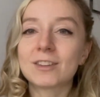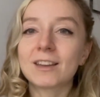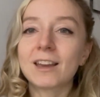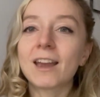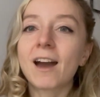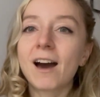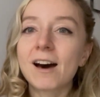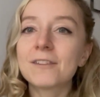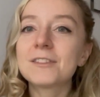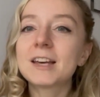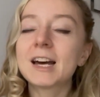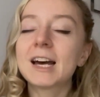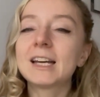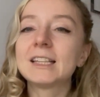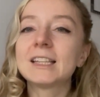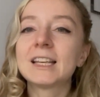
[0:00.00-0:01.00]
They have
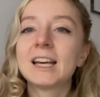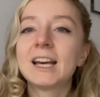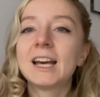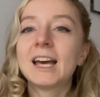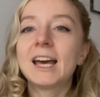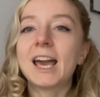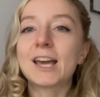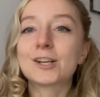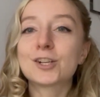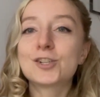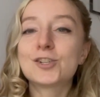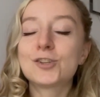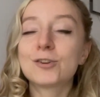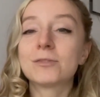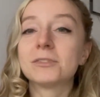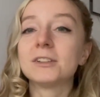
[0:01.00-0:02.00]
that
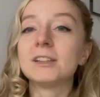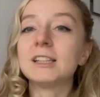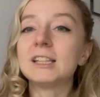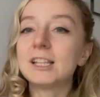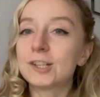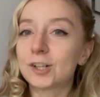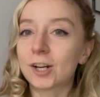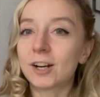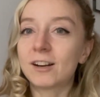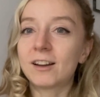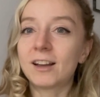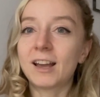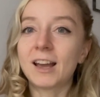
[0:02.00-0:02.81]
energy of a leader.